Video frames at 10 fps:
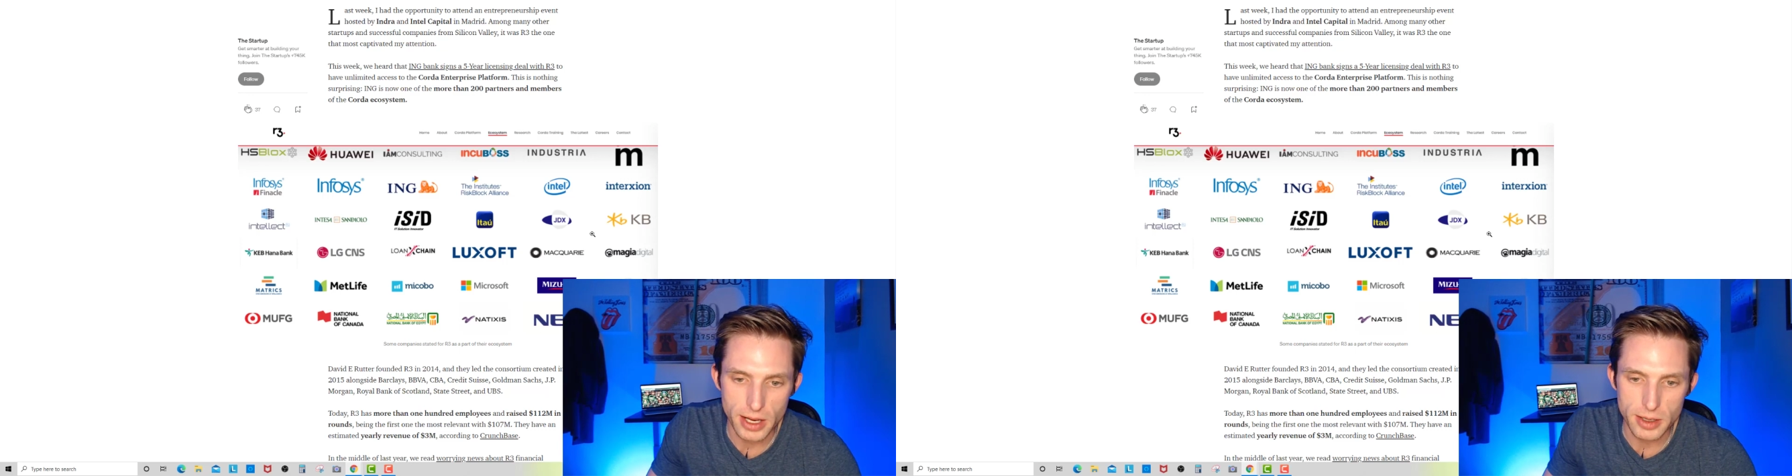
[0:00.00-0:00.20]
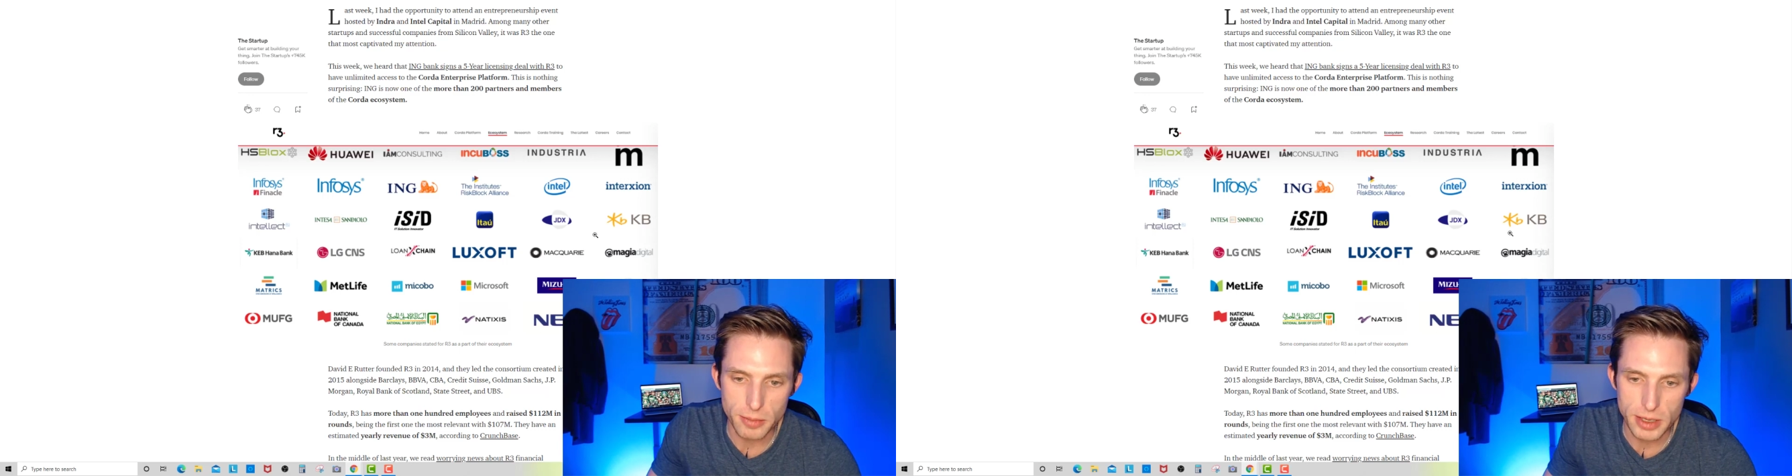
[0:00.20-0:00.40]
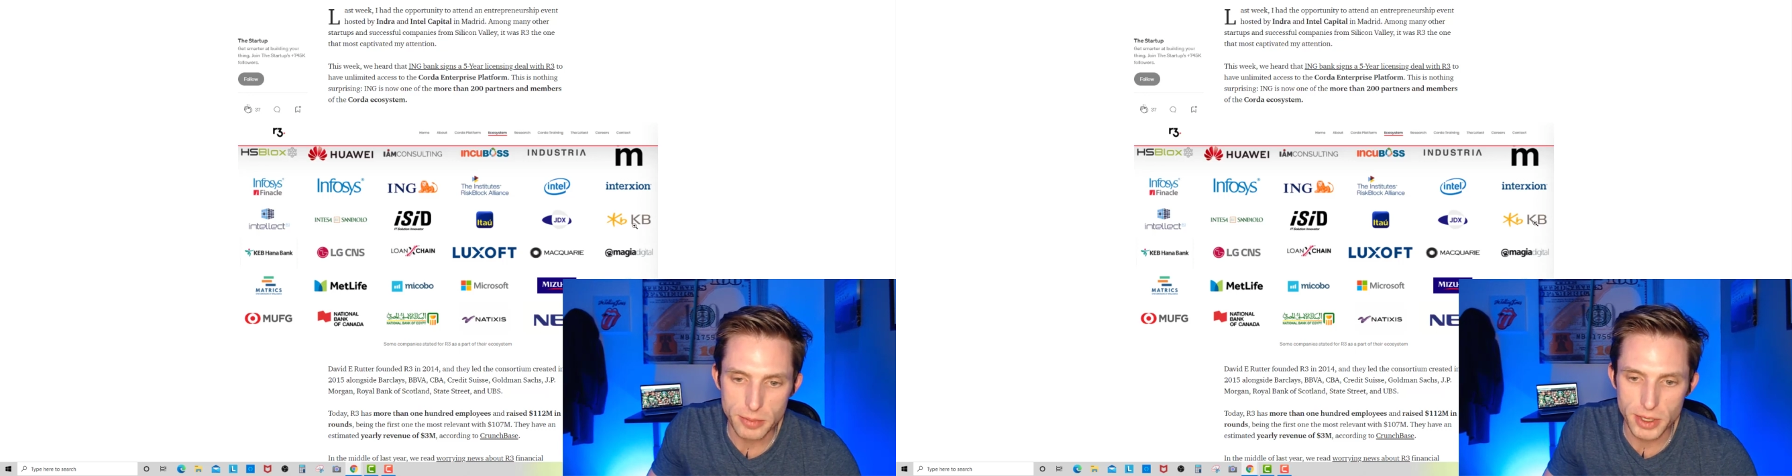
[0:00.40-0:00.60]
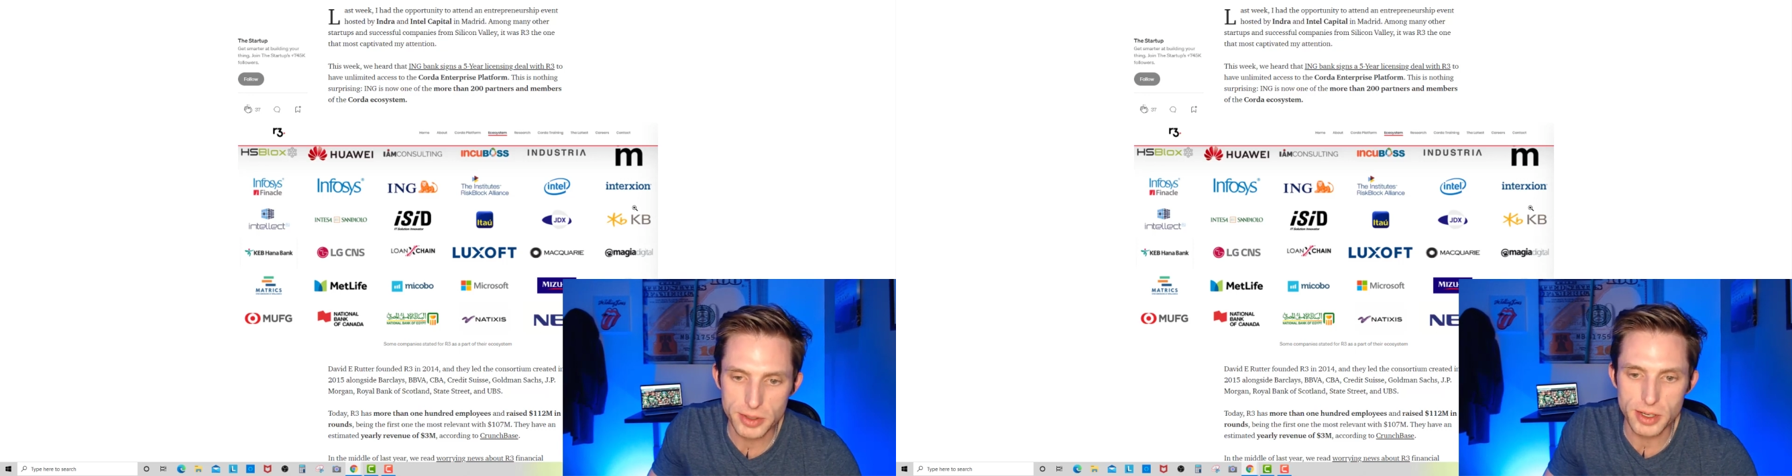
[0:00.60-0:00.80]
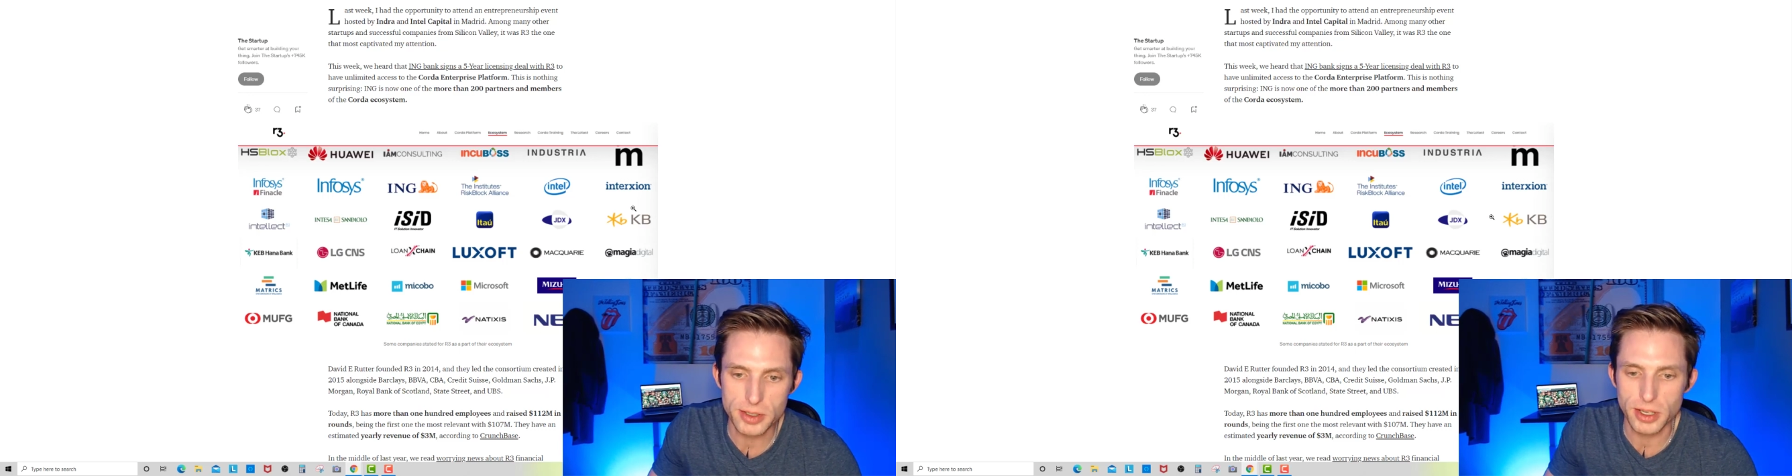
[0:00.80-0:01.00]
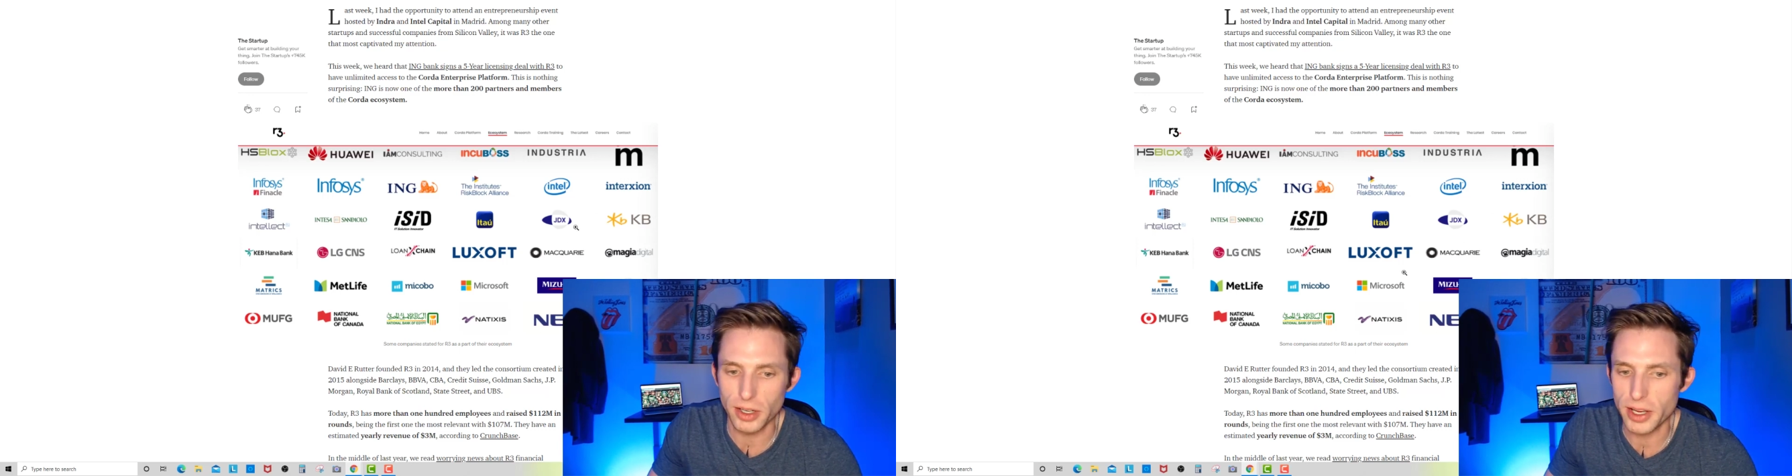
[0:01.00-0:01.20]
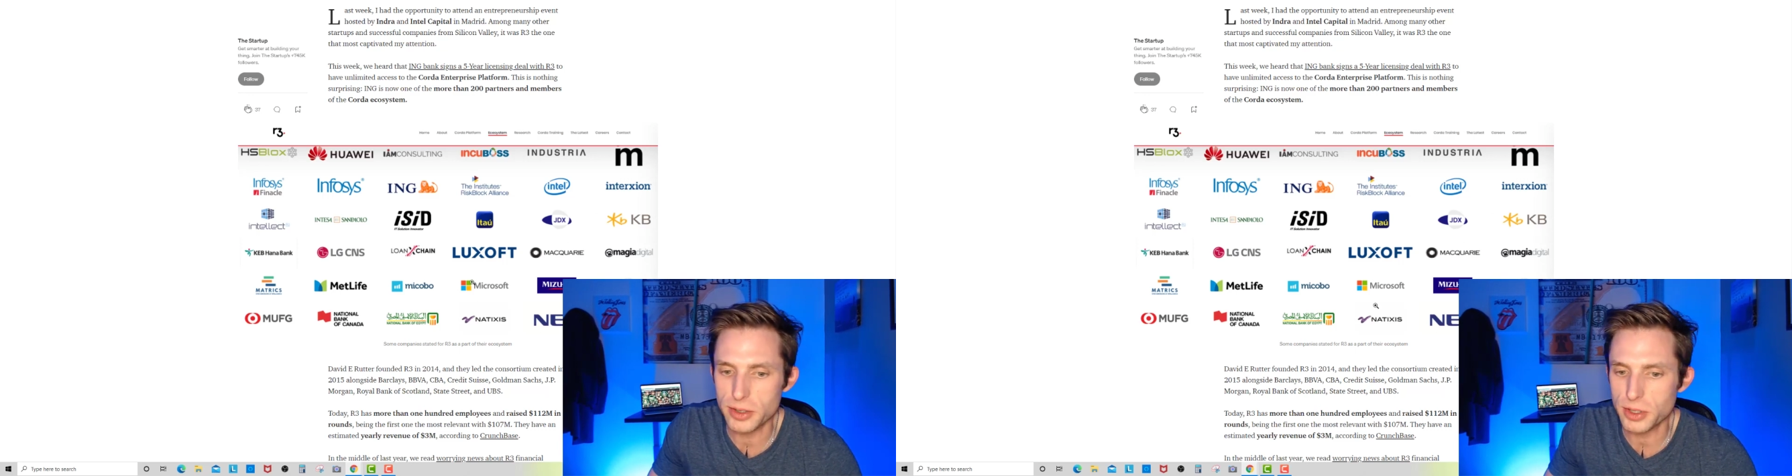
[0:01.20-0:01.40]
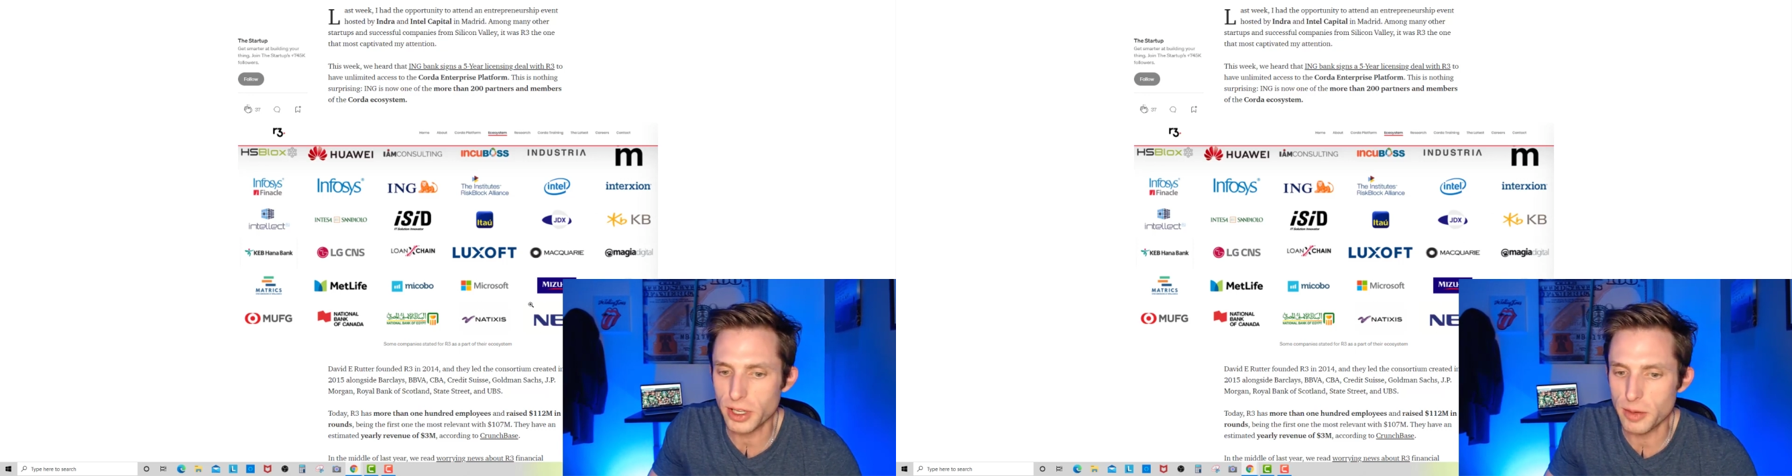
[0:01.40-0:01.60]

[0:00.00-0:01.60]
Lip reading: mean business and unless they're going to